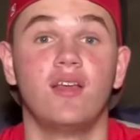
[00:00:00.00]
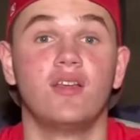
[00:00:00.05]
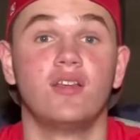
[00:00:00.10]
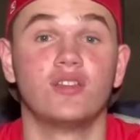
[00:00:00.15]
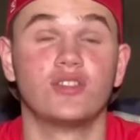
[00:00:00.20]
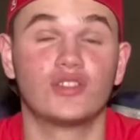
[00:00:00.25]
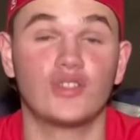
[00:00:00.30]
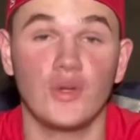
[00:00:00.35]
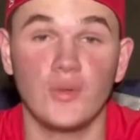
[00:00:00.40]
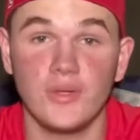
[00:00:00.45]

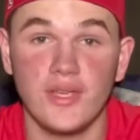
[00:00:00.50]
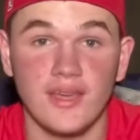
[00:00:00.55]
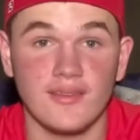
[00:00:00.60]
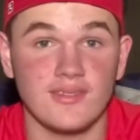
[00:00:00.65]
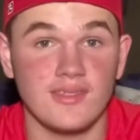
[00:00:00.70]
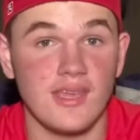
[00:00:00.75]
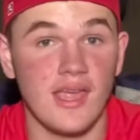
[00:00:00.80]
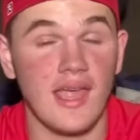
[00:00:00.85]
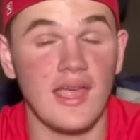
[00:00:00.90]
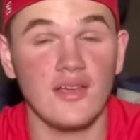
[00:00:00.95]
So, yeah,
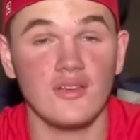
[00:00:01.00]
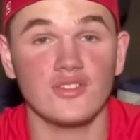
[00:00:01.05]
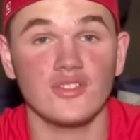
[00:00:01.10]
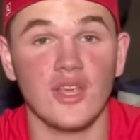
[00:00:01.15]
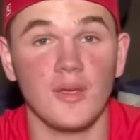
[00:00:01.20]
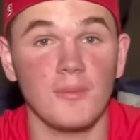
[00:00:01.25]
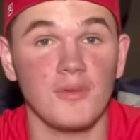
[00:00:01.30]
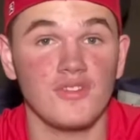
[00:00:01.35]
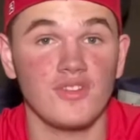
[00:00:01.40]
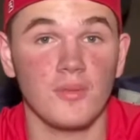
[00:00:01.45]
the AL
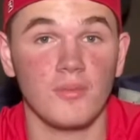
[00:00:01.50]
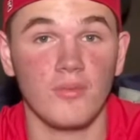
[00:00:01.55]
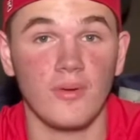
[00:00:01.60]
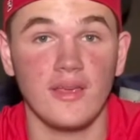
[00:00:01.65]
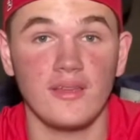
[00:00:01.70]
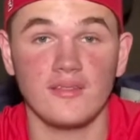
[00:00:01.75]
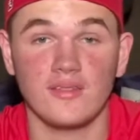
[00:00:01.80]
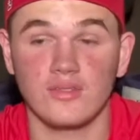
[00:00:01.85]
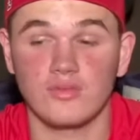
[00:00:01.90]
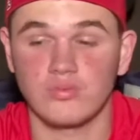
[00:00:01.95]
championship
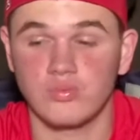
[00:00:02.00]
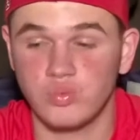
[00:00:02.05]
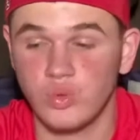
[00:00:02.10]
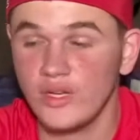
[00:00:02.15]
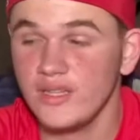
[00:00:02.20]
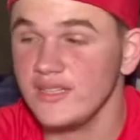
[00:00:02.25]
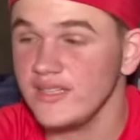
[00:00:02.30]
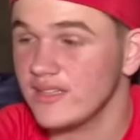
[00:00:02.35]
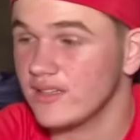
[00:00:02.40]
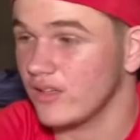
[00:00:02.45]
race is
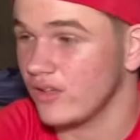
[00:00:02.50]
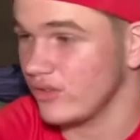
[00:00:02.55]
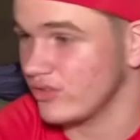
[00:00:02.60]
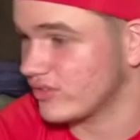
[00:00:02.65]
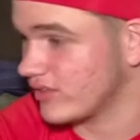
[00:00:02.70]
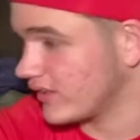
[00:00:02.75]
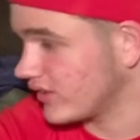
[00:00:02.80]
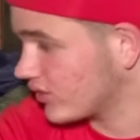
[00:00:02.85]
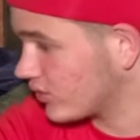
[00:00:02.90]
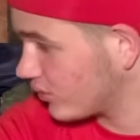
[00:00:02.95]
really
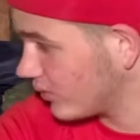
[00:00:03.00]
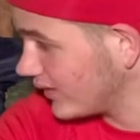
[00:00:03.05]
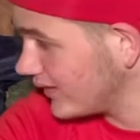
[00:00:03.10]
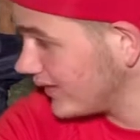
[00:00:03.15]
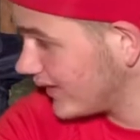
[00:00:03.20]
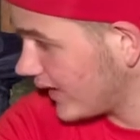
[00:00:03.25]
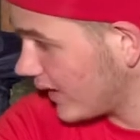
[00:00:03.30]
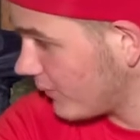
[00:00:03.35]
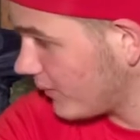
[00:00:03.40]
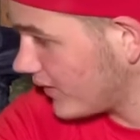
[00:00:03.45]
close, and it's
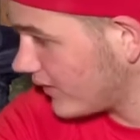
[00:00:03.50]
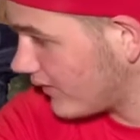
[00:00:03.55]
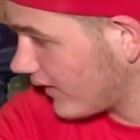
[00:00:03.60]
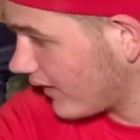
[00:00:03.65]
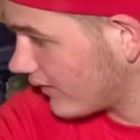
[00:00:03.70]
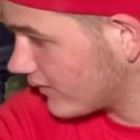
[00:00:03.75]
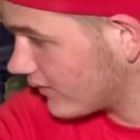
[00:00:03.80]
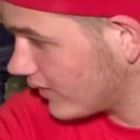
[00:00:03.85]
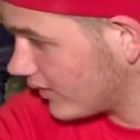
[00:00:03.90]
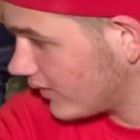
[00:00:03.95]
really coming
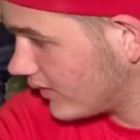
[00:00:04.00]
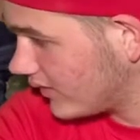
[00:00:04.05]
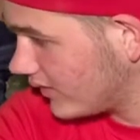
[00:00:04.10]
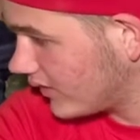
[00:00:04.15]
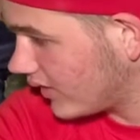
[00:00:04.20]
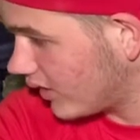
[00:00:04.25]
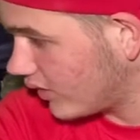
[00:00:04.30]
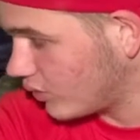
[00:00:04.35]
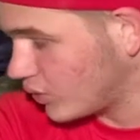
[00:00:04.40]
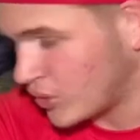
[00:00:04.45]
down to,
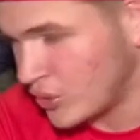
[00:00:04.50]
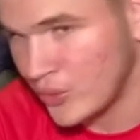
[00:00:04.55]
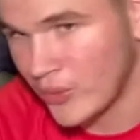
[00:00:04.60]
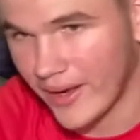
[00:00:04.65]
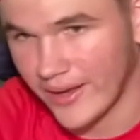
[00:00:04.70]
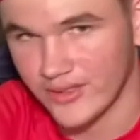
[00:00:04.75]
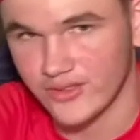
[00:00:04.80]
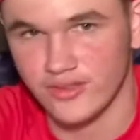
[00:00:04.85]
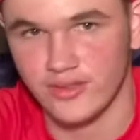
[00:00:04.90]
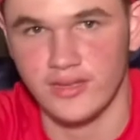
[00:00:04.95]
who
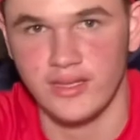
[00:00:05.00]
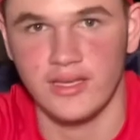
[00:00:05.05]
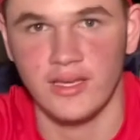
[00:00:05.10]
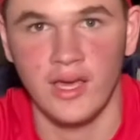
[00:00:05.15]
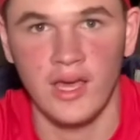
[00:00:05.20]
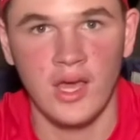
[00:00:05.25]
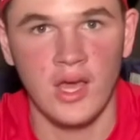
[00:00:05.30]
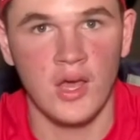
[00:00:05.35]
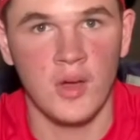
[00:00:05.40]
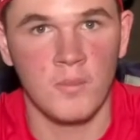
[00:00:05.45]
actually
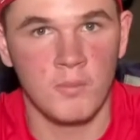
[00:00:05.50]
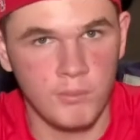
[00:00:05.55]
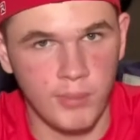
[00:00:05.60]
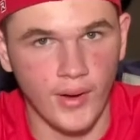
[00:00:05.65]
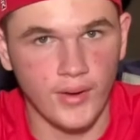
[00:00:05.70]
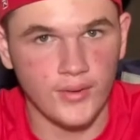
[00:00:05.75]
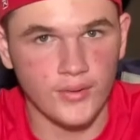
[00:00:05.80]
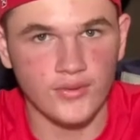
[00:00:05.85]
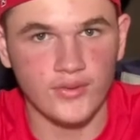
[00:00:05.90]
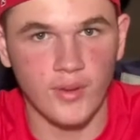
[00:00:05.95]

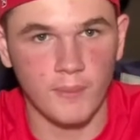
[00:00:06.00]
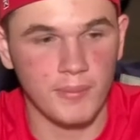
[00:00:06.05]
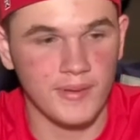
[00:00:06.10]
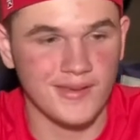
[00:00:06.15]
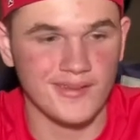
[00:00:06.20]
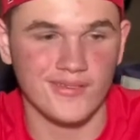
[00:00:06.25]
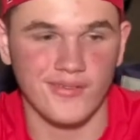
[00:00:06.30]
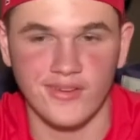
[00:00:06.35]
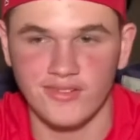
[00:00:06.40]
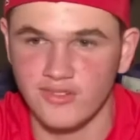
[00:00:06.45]
buckles up,
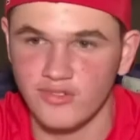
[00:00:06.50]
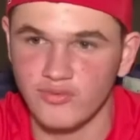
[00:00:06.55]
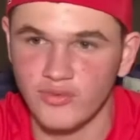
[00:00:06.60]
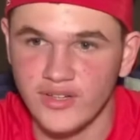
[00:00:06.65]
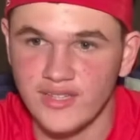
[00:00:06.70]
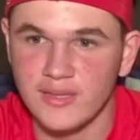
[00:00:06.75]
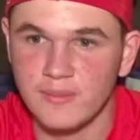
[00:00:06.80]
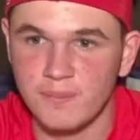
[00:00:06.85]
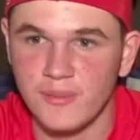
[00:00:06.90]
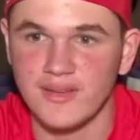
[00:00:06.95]
because there hasn't
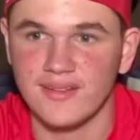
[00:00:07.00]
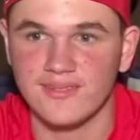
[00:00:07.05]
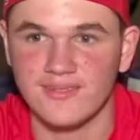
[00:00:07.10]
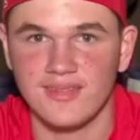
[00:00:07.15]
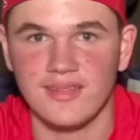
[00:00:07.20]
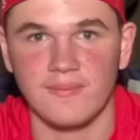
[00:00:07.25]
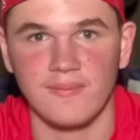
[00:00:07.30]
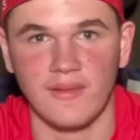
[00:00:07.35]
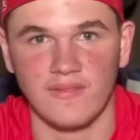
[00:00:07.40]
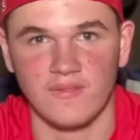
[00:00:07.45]
really been a
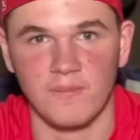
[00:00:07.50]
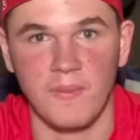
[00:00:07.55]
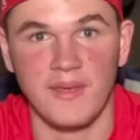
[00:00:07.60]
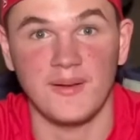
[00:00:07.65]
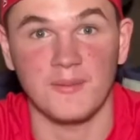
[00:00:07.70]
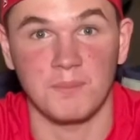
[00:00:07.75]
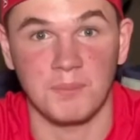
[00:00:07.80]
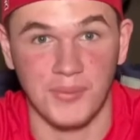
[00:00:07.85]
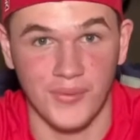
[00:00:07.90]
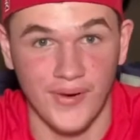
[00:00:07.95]
team that's made
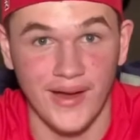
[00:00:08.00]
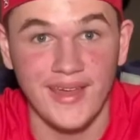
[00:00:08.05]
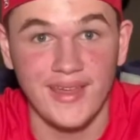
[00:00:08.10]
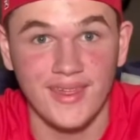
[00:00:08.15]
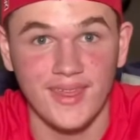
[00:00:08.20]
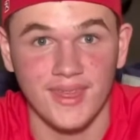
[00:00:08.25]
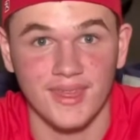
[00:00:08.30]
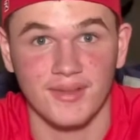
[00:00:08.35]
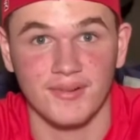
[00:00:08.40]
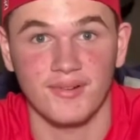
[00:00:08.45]
a
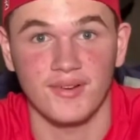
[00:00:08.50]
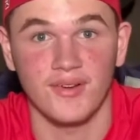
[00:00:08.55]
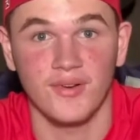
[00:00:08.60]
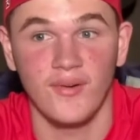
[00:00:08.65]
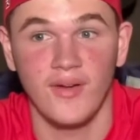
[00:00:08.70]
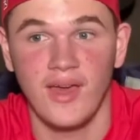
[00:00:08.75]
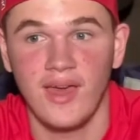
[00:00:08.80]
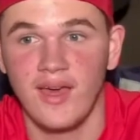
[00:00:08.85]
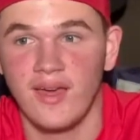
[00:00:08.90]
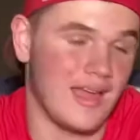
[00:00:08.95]

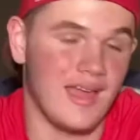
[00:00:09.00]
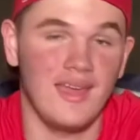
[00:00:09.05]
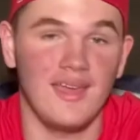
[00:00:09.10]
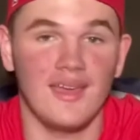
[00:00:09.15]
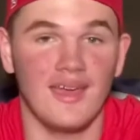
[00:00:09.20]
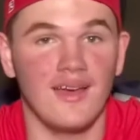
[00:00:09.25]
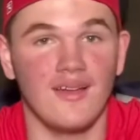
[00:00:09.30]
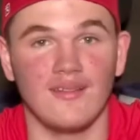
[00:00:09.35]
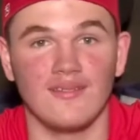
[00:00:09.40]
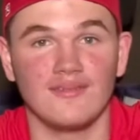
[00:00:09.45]
breakthrough.
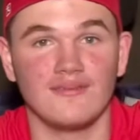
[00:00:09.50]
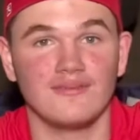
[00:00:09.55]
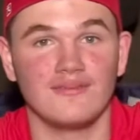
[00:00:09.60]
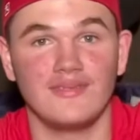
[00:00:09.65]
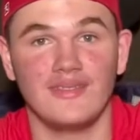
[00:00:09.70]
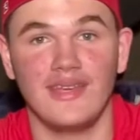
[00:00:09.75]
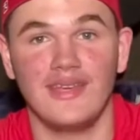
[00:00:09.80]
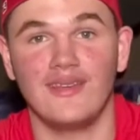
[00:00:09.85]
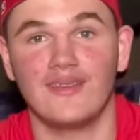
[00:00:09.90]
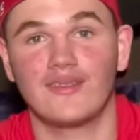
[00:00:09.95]
AL
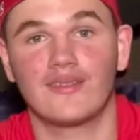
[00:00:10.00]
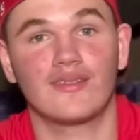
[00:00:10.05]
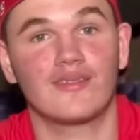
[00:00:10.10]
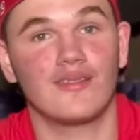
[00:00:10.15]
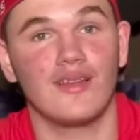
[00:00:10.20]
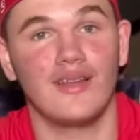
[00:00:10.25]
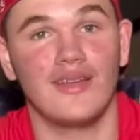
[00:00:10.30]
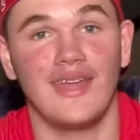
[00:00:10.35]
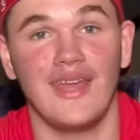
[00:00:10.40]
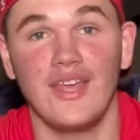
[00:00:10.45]
is
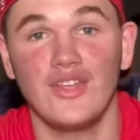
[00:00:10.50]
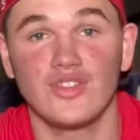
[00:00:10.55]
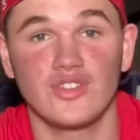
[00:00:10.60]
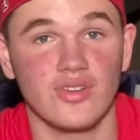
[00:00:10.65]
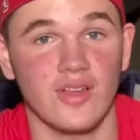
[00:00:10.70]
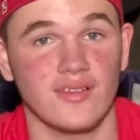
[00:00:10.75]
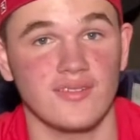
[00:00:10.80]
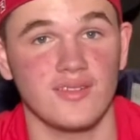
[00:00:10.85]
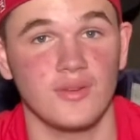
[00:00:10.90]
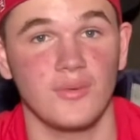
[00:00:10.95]
an
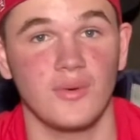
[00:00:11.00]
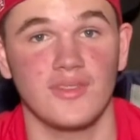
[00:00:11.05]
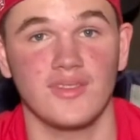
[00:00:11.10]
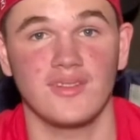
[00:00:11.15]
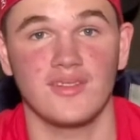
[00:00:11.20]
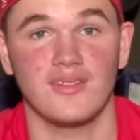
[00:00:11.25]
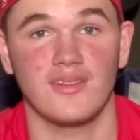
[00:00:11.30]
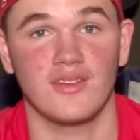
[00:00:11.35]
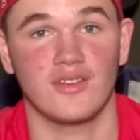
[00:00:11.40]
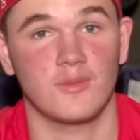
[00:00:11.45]
interesting one
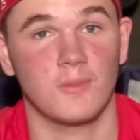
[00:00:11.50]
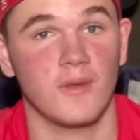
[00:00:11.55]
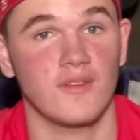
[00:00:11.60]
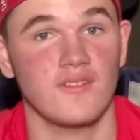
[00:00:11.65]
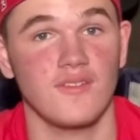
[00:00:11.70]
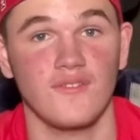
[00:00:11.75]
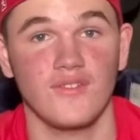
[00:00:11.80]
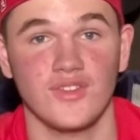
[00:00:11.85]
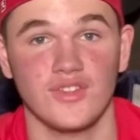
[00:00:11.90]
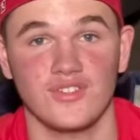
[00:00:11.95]
this year,
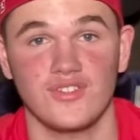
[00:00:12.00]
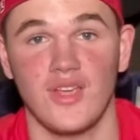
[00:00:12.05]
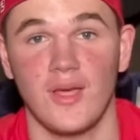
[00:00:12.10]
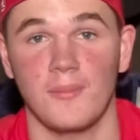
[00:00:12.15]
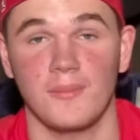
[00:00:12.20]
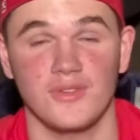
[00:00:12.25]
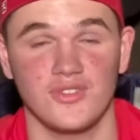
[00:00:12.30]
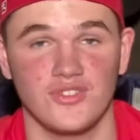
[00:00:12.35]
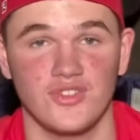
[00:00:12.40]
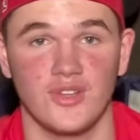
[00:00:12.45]
especially for the
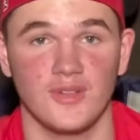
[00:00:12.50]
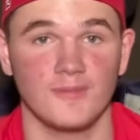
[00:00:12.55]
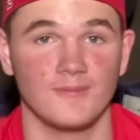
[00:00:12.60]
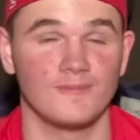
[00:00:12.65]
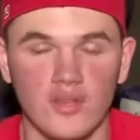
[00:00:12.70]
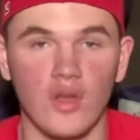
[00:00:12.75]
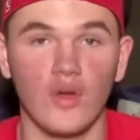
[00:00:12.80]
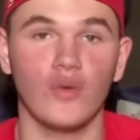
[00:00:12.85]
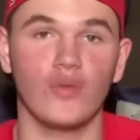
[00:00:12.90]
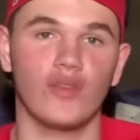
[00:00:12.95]
championship.
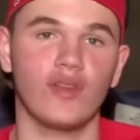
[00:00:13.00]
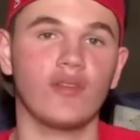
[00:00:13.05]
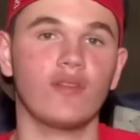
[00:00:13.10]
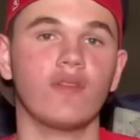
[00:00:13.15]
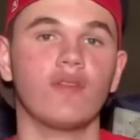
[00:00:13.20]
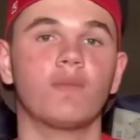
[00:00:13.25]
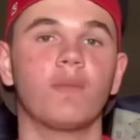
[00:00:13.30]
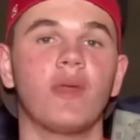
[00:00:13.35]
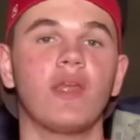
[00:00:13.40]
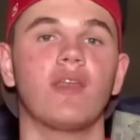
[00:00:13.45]
So this
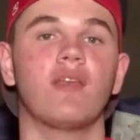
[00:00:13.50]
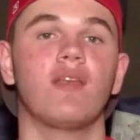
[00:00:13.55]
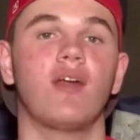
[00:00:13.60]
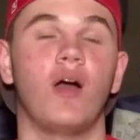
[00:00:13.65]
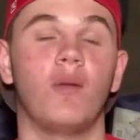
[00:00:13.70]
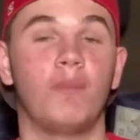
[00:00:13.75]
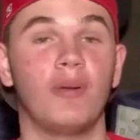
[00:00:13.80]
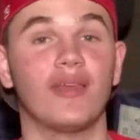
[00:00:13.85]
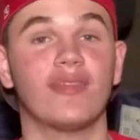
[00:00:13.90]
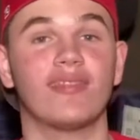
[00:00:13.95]
has been a
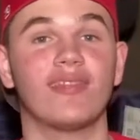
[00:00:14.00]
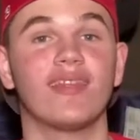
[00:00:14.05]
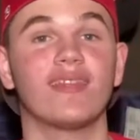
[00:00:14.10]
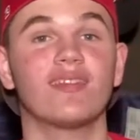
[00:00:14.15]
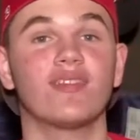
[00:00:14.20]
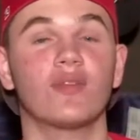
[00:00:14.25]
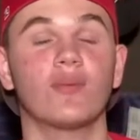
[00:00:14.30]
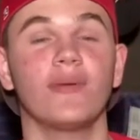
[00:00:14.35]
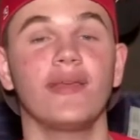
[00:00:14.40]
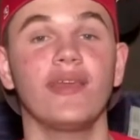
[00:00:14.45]
big thing
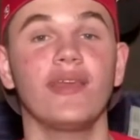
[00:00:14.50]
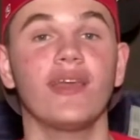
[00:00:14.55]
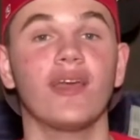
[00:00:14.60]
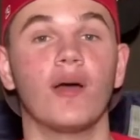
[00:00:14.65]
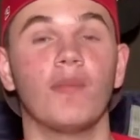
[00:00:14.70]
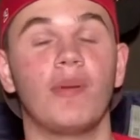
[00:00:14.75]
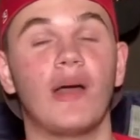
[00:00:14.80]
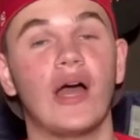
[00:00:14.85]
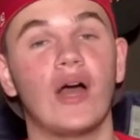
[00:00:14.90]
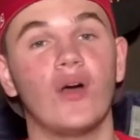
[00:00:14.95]
this week
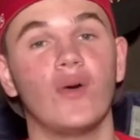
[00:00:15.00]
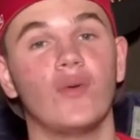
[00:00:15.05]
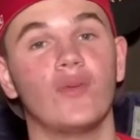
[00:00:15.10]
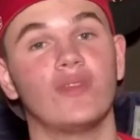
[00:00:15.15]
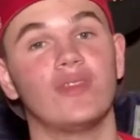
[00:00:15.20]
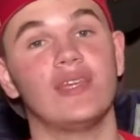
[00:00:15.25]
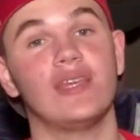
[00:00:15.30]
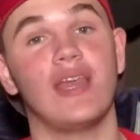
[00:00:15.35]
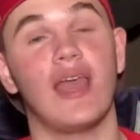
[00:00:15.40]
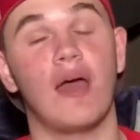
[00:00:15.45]
about
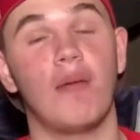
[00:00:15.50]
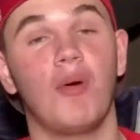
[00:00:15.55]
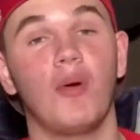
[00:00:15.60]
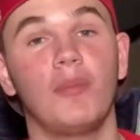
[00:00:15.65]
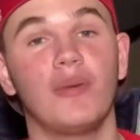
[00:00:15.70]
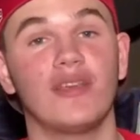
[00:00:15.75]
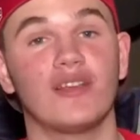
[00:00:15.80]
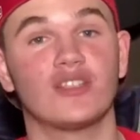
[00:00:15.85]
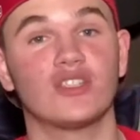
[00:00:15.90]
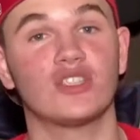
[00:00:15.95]
the
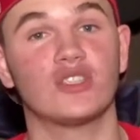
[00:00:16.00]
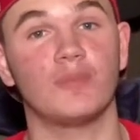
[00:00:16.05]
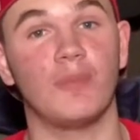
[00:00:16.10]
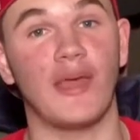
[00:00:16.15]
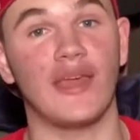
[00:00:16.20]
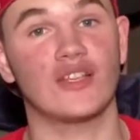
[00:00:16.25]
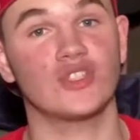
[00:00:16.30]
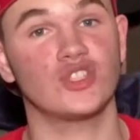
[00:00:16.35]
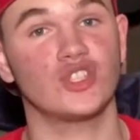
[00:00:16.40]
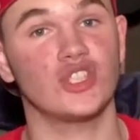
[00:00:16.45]
MLB
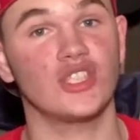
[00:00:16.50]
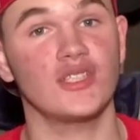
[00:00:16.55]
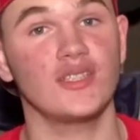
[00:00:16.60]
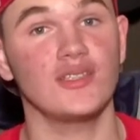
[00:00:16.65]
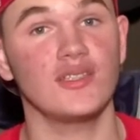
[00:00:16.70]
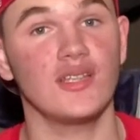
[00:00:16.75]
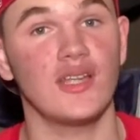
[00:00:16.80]
expansion